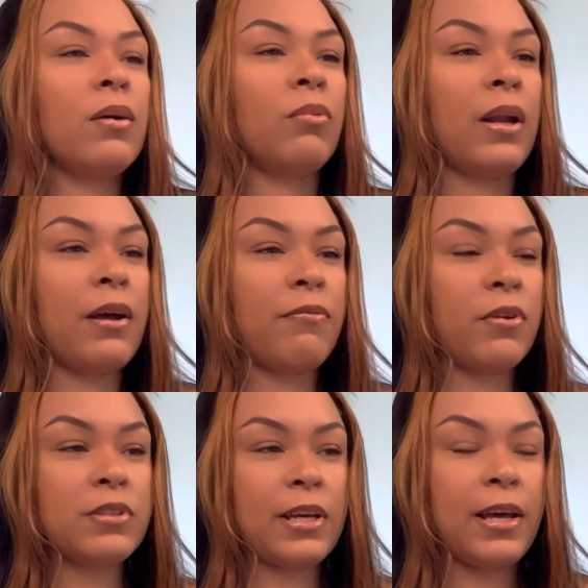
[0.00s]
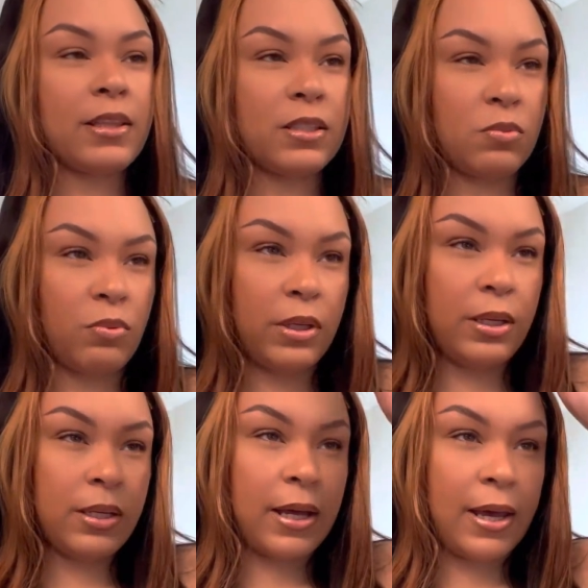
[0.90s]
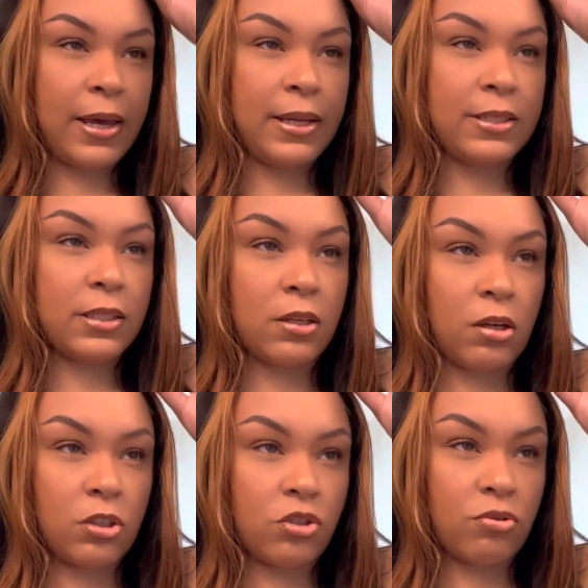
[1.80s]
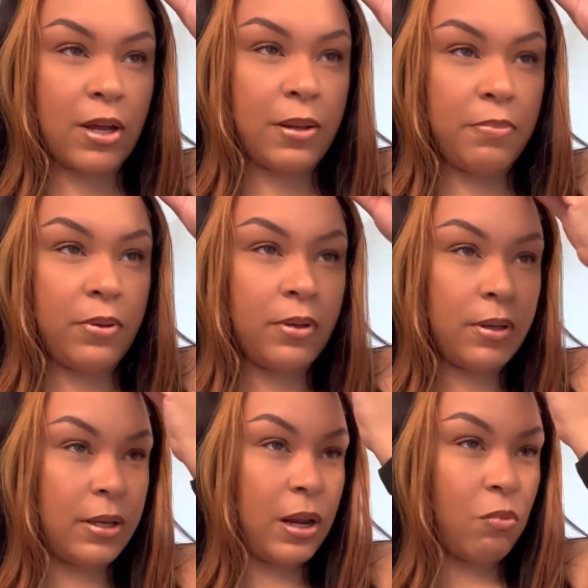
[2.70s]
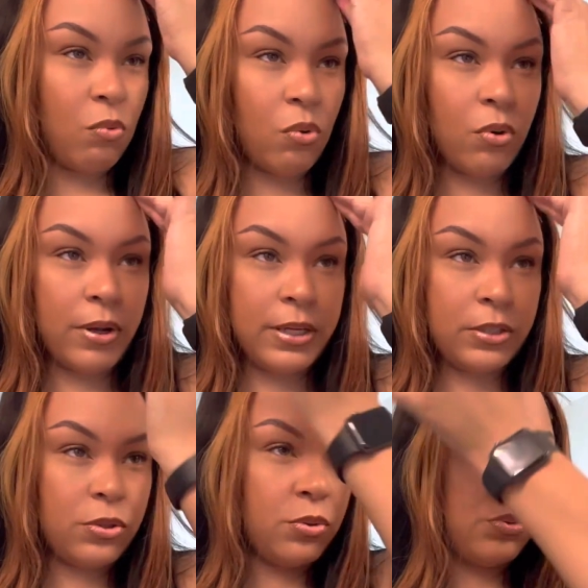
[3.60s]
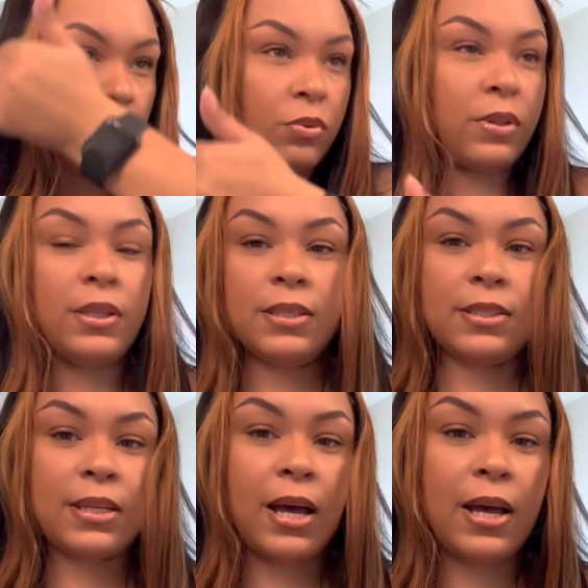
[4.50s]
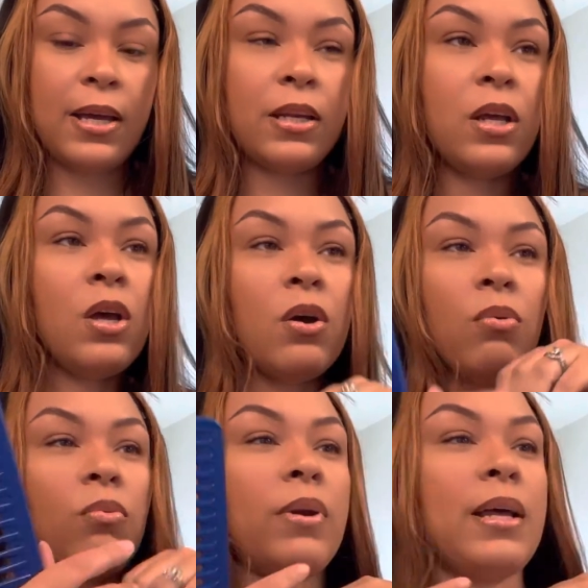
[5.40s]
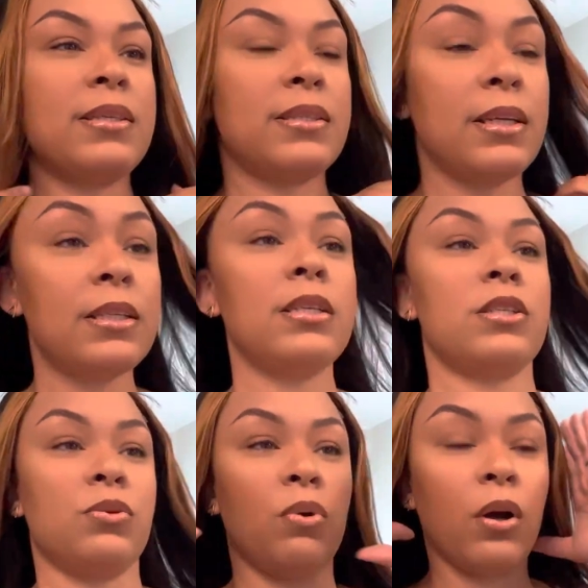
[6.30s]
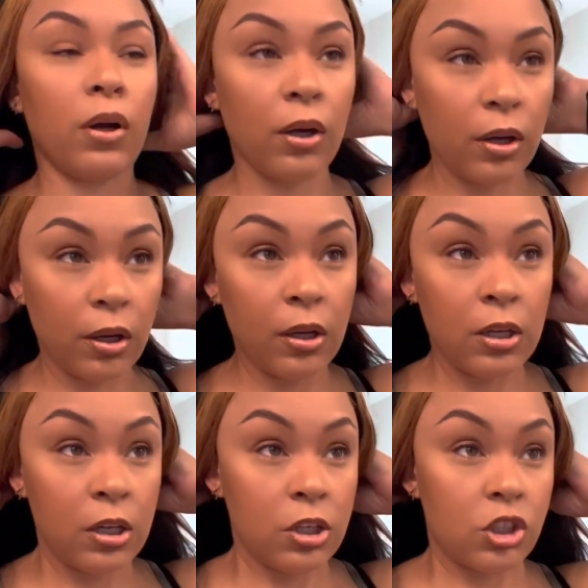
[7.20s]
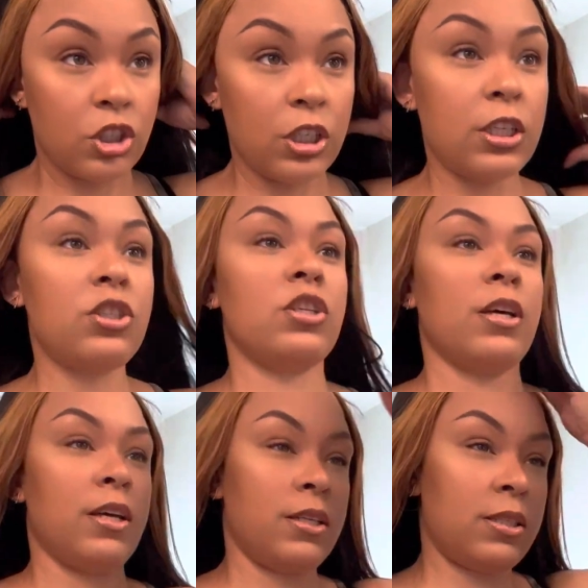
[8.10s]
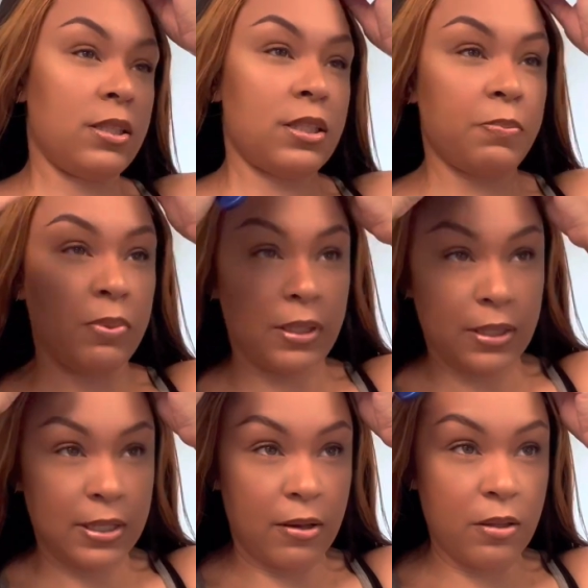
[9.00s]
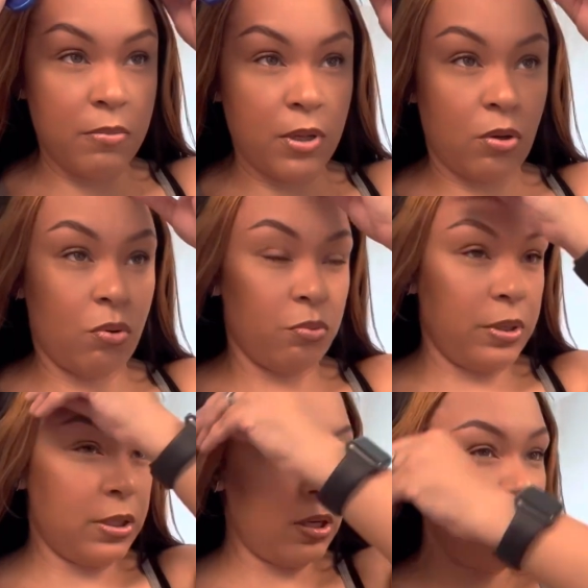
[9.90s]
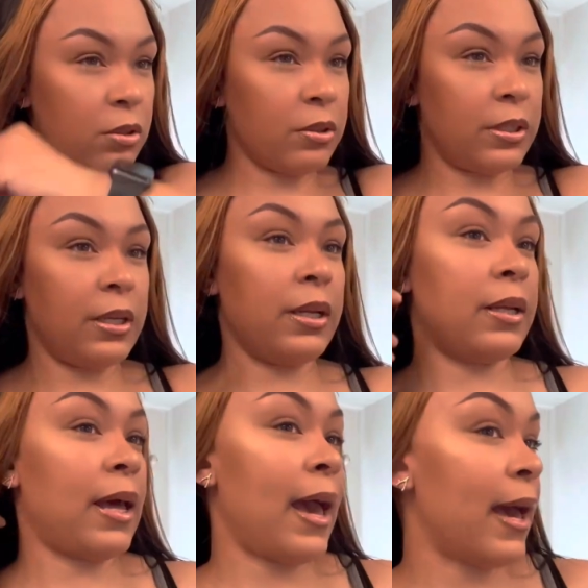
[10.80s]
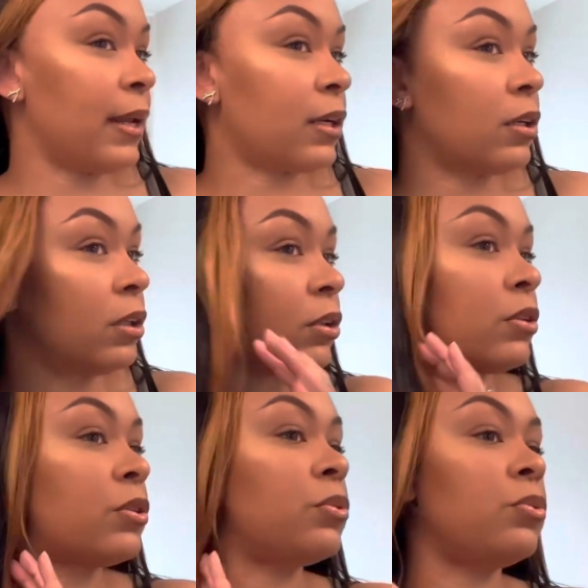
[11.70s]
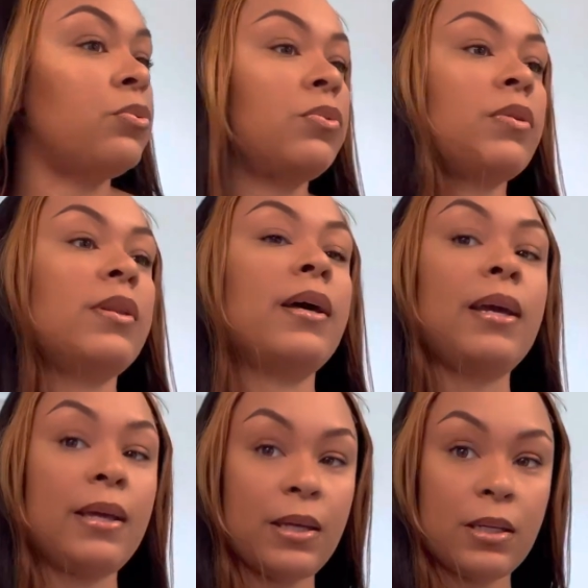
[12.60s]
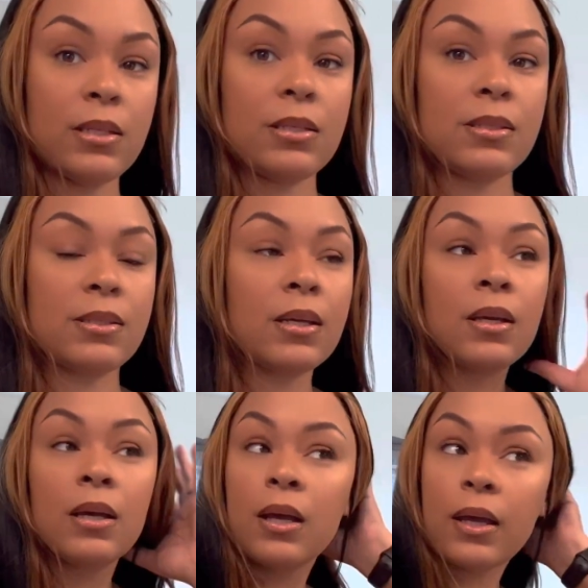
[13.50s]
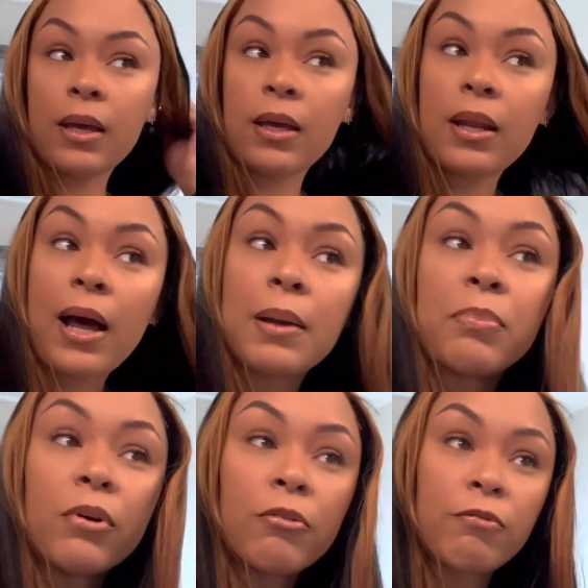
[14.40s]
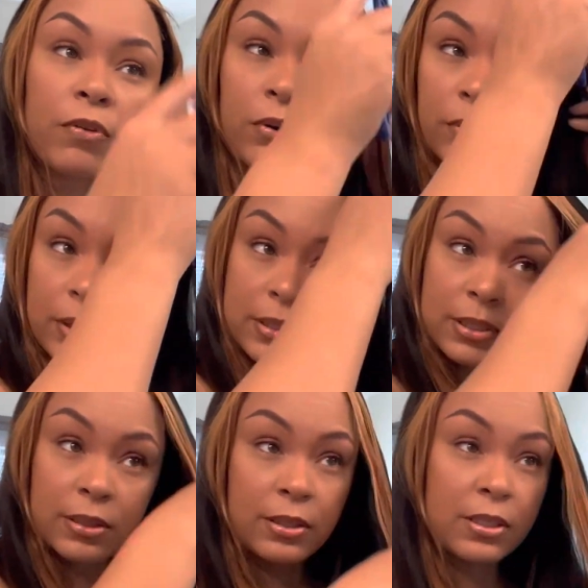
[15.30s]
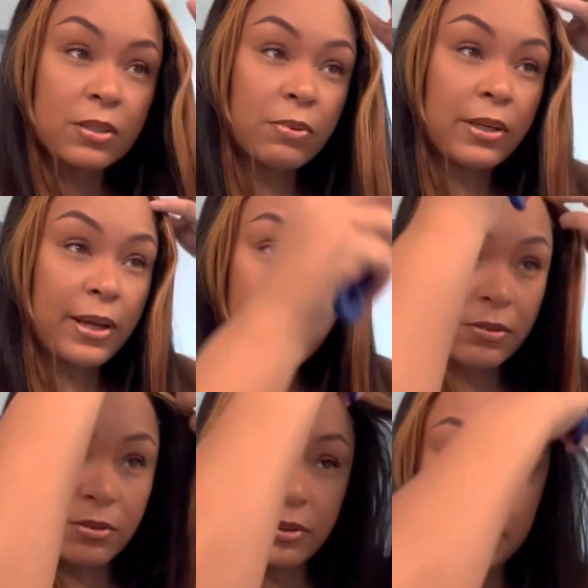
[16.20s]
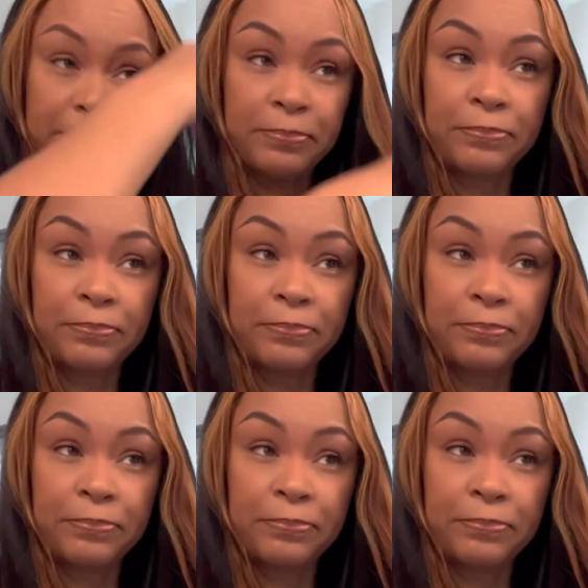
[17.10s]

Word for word: When I first had this wig, I had a skunk stripe and I wore it to this side. When I sent it to her, she just split it down the middle, recolored it, and added color to the ends. And I prefer it this way, actually.